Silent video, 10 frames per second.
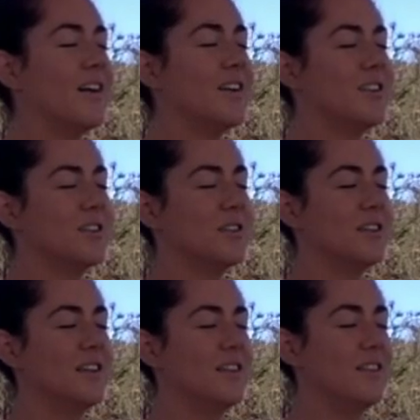Just
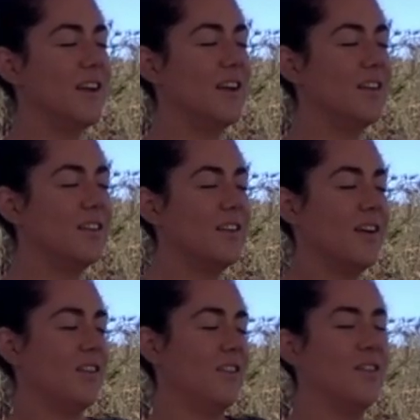release the hands
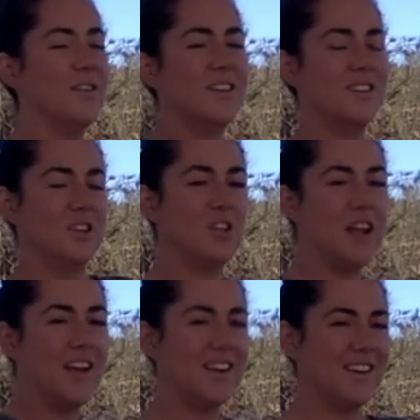down. Do a little
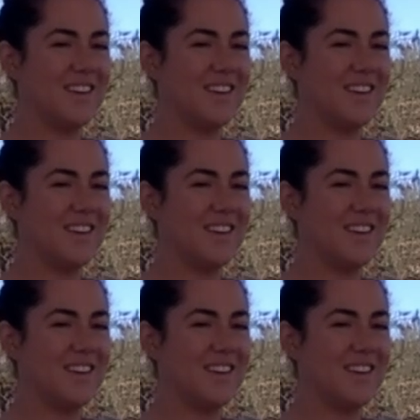shake.